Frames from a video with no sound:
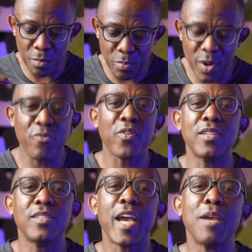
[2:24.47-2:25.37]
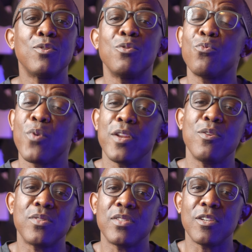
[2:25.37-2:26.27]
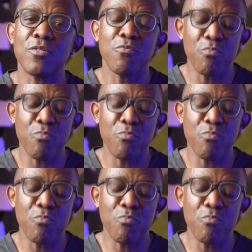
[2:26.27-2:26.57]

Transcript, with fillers: perfect time to reward yourself.